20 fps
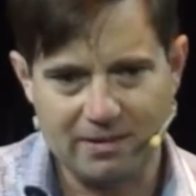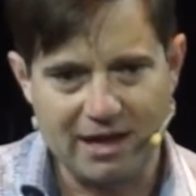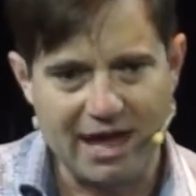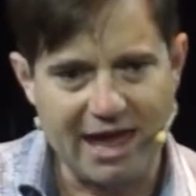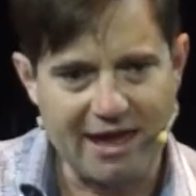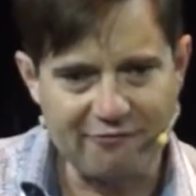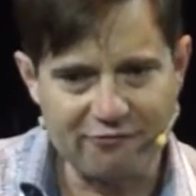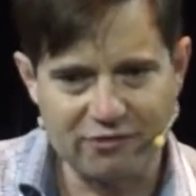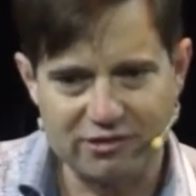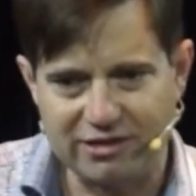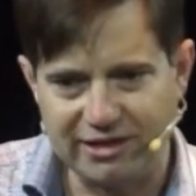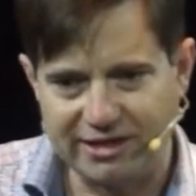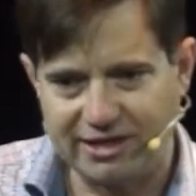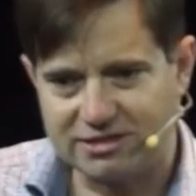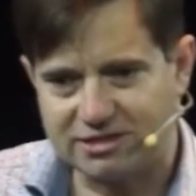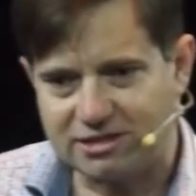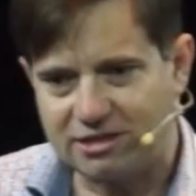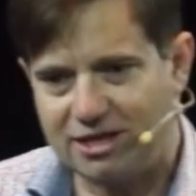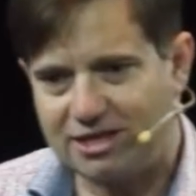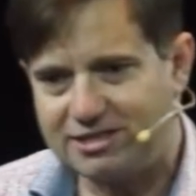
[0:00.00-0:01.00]
Everything is
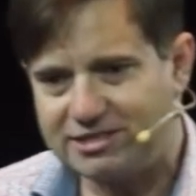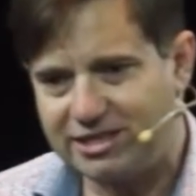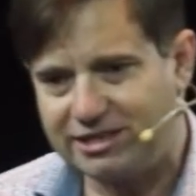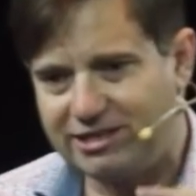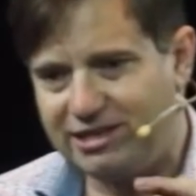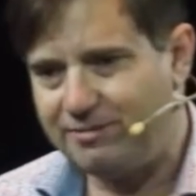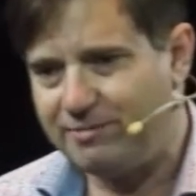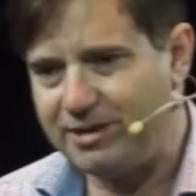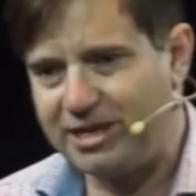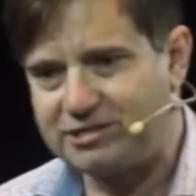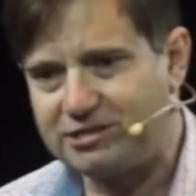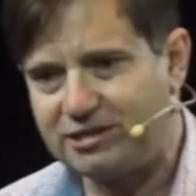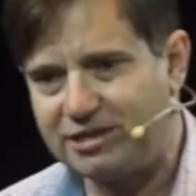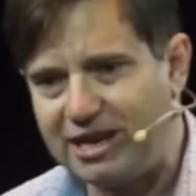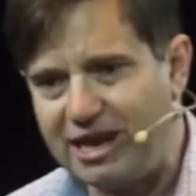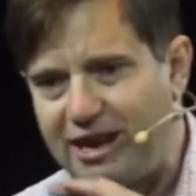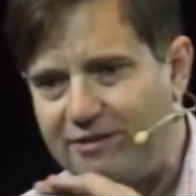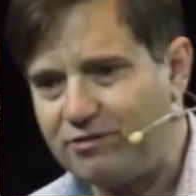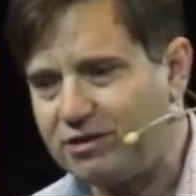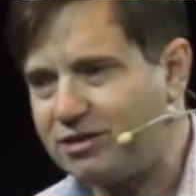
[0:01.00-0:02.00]
constantly measured,
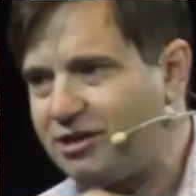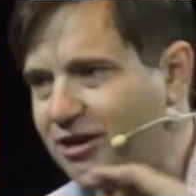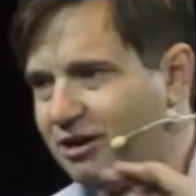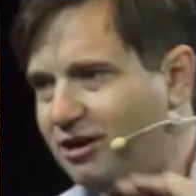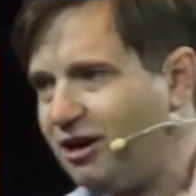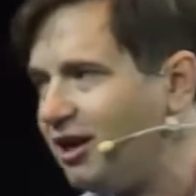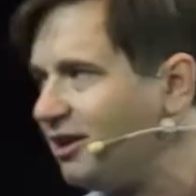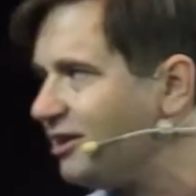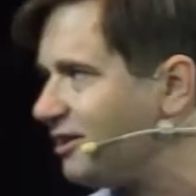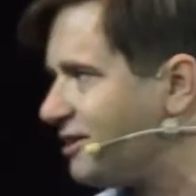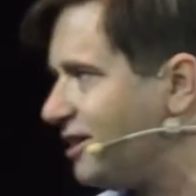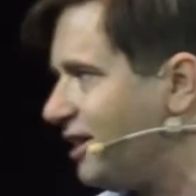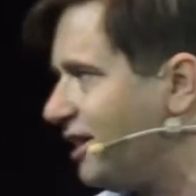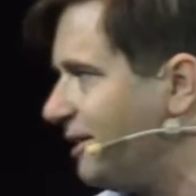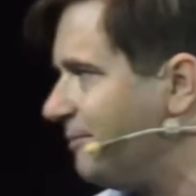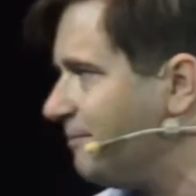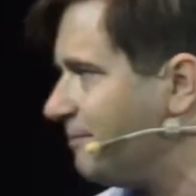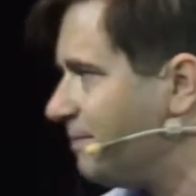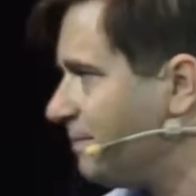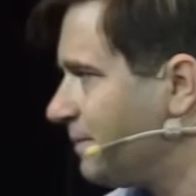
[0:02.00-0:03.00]
everything all the
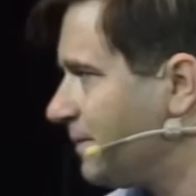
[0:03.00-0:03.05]
time.